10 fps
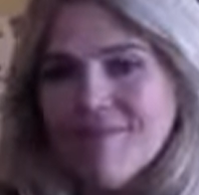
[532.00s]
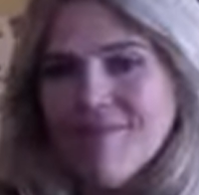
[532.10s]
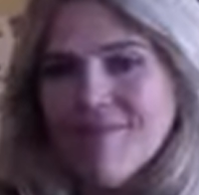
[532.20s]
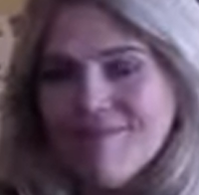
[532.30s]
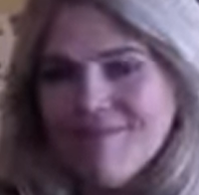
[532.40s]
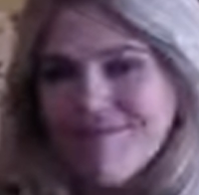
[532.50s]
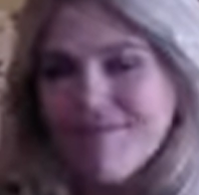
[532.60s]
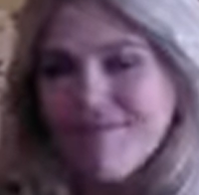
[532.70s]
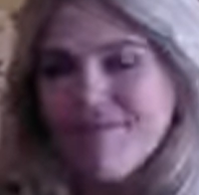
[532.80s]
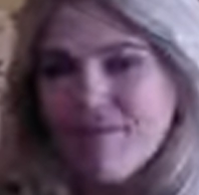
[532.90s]

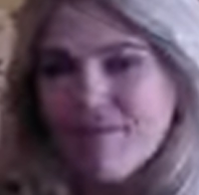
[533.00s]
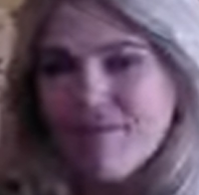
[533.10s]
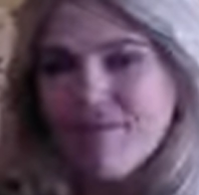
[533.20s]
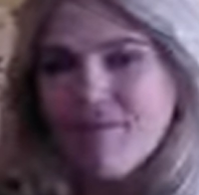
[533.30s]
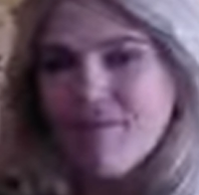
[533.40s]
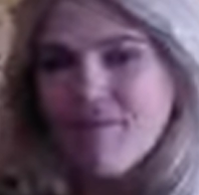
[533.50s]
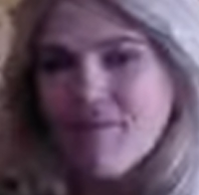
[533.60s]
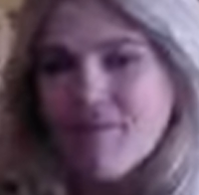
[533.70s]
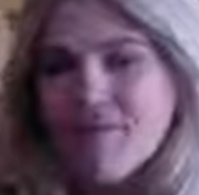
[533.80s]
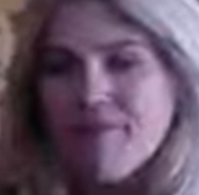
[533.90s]

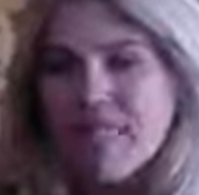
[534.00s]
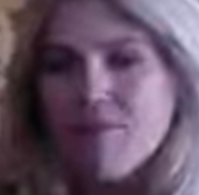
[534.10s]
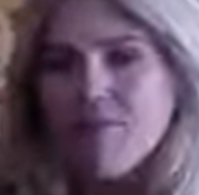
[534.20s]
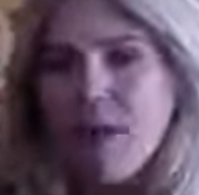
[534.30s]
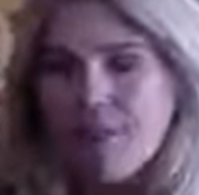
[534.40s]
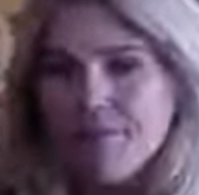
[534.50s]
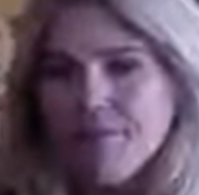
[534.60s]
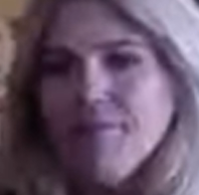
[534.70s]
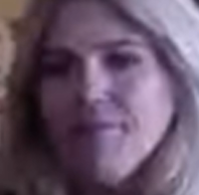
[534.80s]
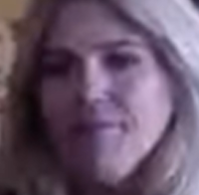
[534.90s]

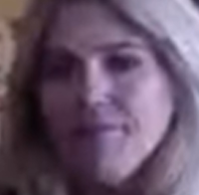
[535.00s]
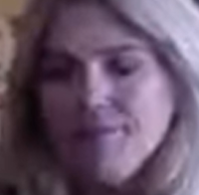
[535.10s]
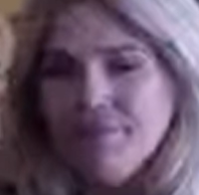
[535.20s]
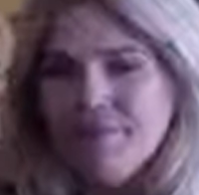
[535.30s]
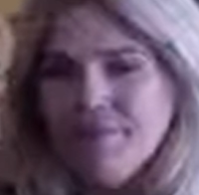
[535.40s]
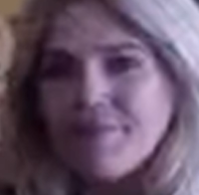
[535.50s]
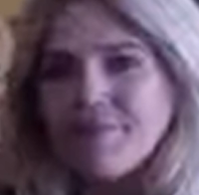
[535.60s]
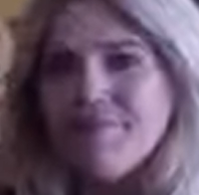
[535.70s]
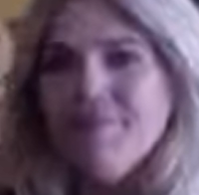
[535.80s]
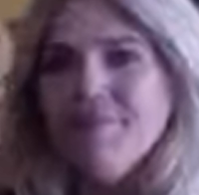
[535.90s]

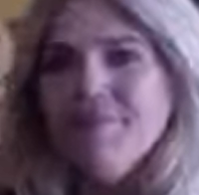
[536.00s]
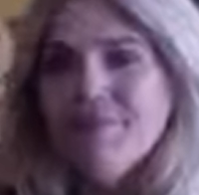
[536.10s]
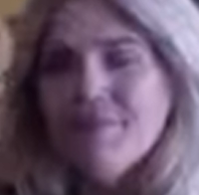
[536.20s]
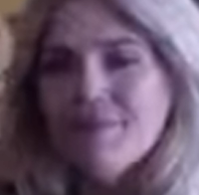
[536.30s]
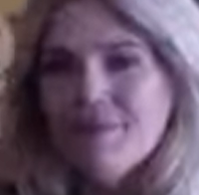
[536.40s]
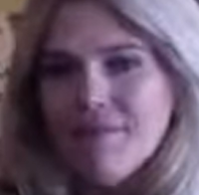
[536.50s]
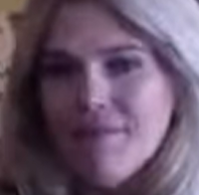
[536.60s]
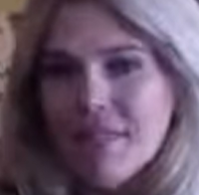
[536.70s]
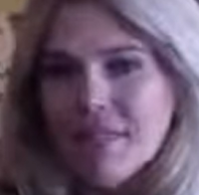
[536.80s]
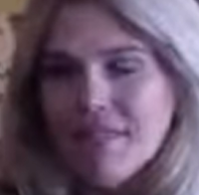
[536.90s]

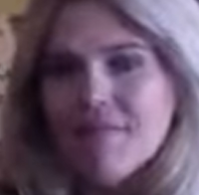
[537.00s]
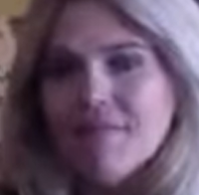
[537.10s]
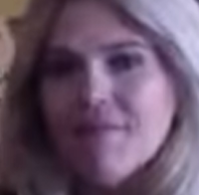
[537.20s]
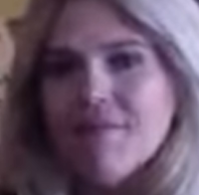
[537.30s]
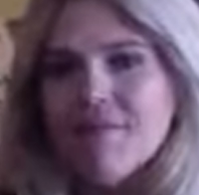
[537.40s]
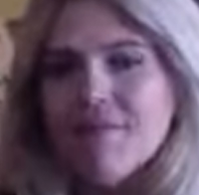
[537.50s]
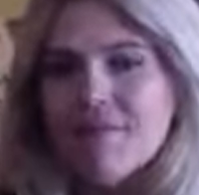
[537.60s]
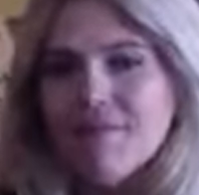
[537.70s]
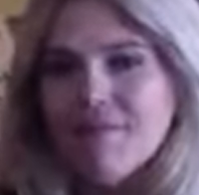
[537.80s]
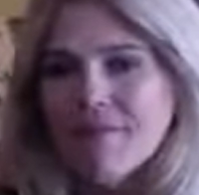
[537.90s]

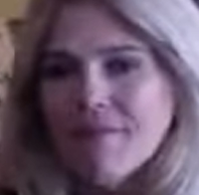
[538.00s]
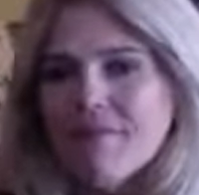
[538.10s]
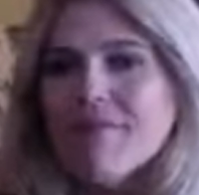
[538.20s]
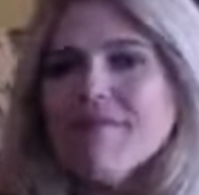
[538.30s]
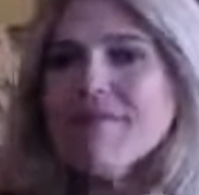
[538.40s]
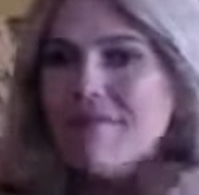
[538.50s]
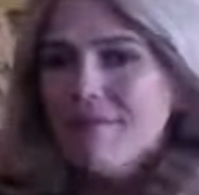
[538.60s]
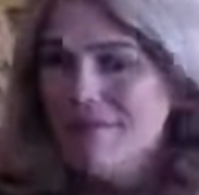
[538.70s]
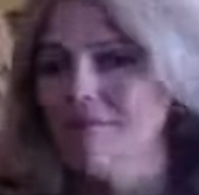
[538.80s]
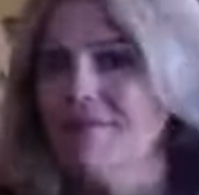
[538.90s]

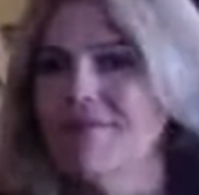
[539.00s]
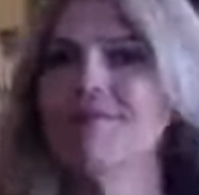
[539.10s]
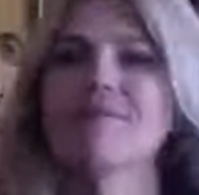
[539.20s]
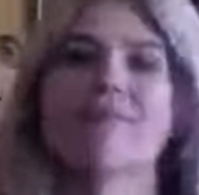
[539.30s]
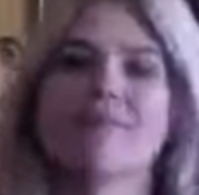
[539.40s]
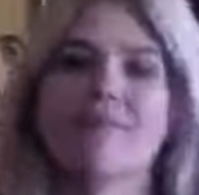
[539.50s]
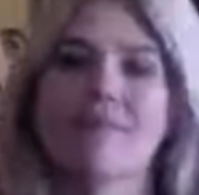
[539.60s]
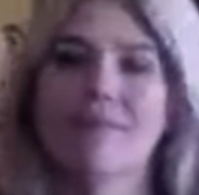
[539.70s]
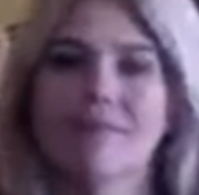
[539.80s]
This person isn't speaking.